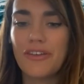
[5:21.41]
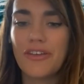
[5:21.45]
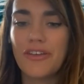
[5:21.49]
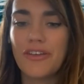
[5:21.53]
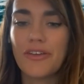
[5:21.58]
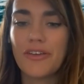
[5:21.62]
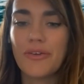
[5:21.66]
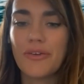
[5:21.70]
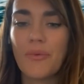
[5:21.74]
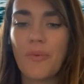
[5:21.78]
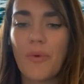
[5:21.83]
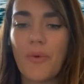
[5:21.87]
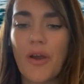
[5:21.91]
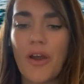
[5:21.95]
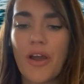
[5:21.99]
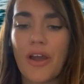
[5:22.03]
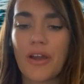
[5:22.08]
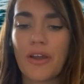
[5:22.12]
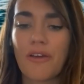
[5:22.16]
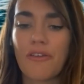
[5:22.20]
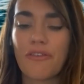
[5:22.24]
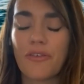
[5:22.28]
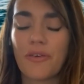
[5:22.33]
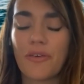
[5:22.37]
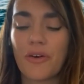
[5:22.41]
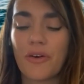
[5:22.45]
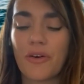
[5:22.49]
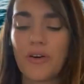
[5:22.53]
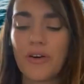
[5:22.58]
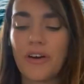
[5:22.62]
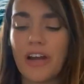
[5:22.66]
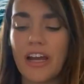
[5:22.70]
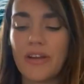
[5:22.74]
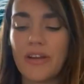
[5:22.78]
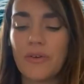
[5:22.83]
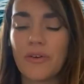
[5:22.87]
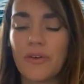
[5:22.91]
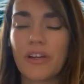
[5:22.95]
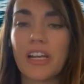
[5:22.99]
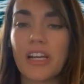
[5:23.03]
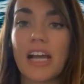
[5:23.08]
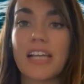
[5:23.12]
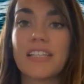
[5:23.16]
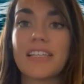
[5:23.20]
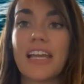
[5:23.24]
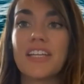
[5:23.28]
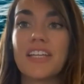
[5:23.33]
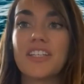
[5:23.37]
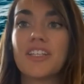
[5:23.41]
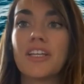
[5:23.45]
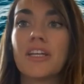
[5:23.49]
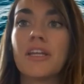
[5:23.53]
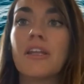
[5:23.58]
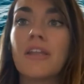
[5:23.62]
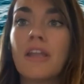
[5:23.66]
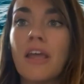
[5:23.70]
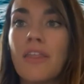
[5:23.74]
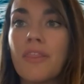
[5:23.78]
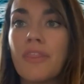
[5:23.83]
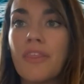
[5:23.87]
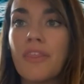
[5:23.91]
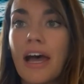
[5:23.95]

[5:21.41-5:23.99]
You work for an organisation